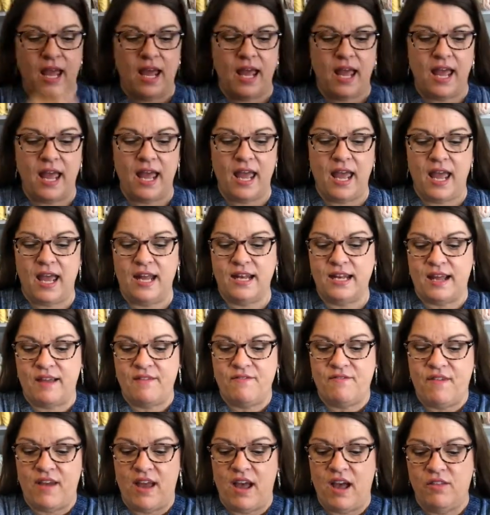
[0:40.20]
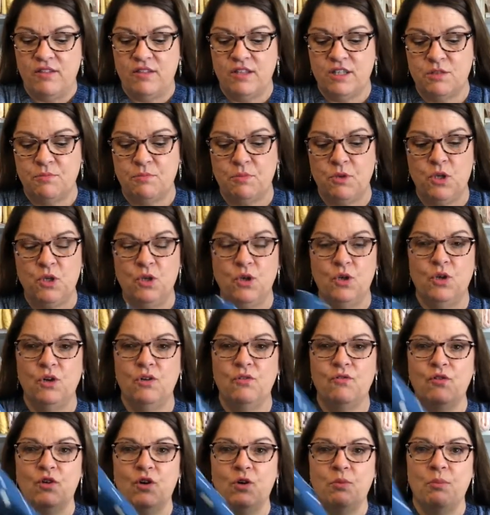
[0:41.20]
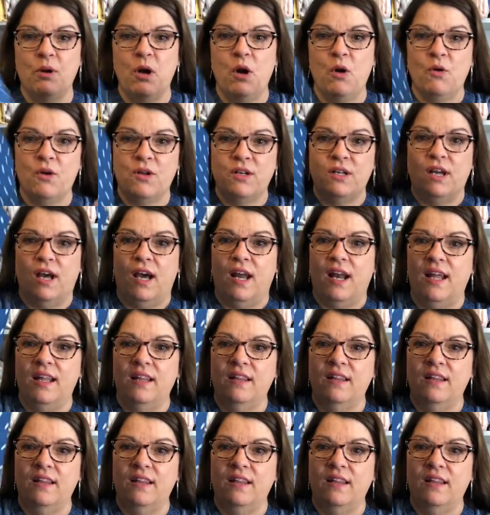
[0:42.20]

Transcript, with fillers: And I found this beautiful polka dot. I